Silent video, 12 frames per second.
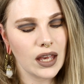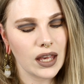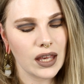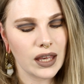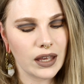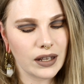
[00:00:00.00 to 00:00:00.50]

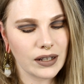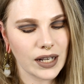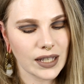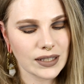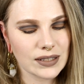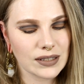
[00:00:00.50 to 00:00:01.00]
Uh,
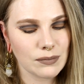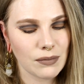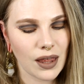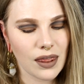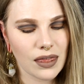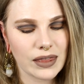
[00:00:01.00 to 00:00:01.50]
next
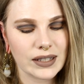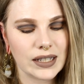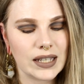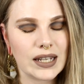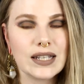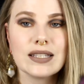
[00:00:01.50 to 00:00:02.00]
month
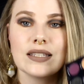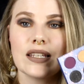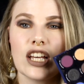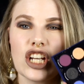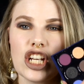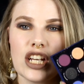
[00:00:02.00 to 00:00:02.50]
it is
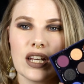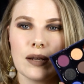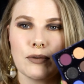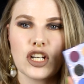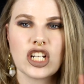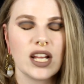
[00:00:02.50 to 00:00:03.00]
a
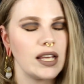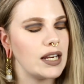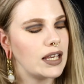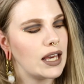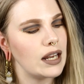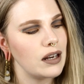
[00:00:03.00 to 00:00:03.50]
shimmer shade
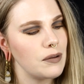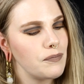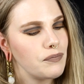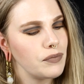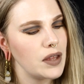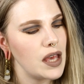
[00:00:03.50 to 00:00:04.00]
again.
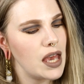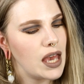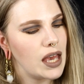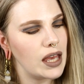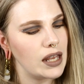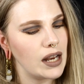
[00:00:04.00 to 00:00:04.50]

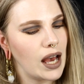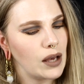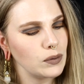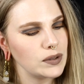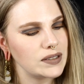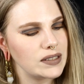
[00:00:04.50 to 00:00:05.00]
And I
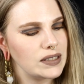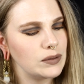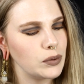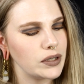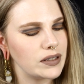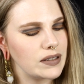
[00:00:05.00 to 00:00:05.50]
will see
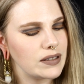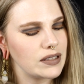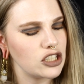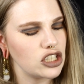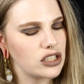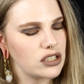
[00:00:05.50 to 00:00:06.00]
what
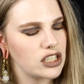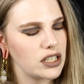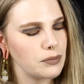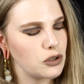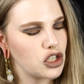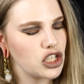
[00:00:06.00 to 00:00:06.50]
this
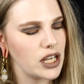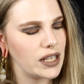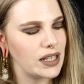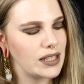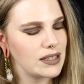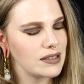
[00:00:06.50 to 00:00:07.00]
shimmer
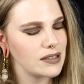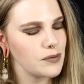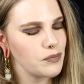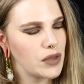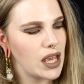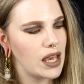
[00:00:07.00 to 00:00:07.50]
shade is.
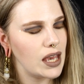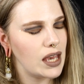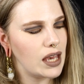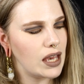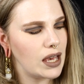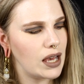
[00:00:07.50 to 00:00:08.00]

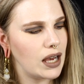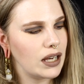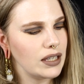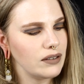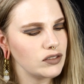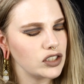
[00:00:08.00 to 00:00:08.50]
Uh,
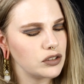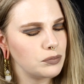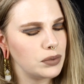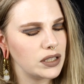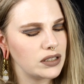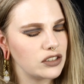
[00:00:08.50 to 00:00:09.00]
I have not
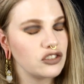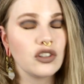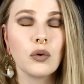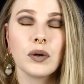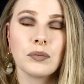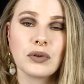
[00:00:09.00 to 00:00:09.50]
been
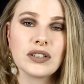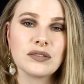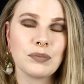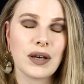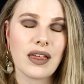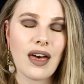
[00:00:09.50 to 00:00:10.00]
so
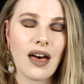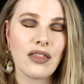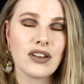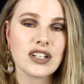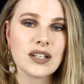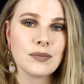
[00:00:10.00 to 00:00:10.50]
impressed by the
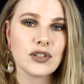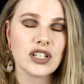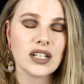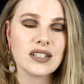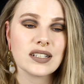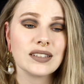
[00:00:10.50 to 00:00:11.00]
other shimmer
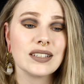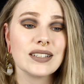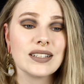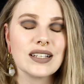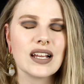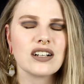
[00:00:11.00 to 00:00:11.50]
shades in the
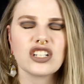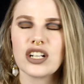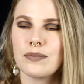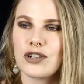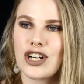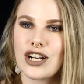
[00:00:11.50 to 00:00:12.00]

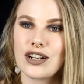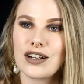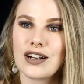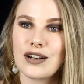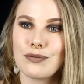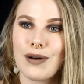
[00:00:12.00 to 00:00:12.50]
shimmer shades in
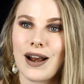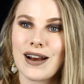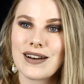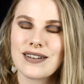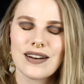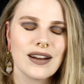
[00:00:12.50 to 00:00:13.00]
the
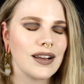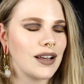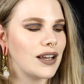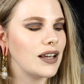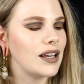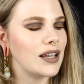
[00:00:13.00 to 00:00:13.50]
Splash.
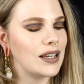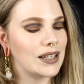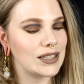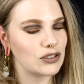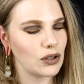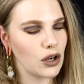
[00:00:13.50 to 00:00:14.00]
Uh,
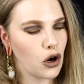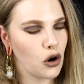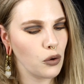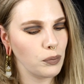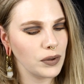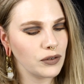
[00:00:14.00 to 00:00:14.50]
eh, so I'm
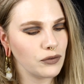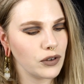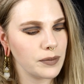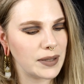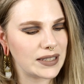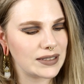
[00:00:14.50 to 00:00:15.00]
hoping for
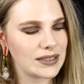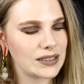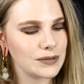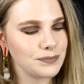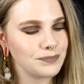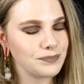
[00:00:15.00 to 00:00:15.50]
the best.